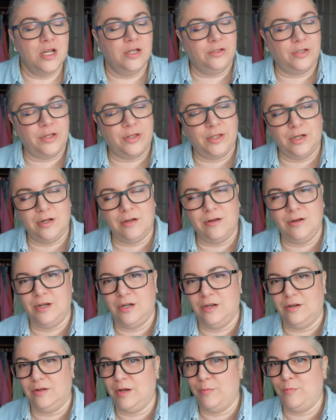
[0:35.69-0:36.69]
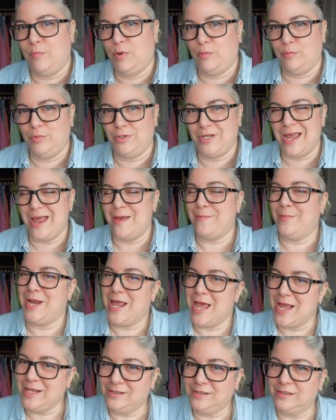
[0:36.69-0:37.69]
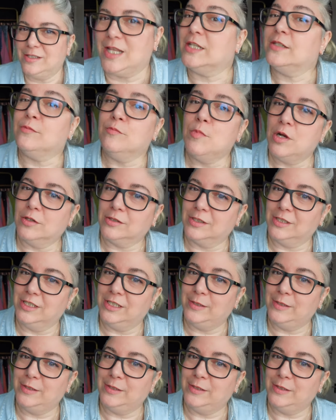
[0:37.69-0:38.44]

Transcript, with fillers: so the lion and I popped to M and S, that's Marks and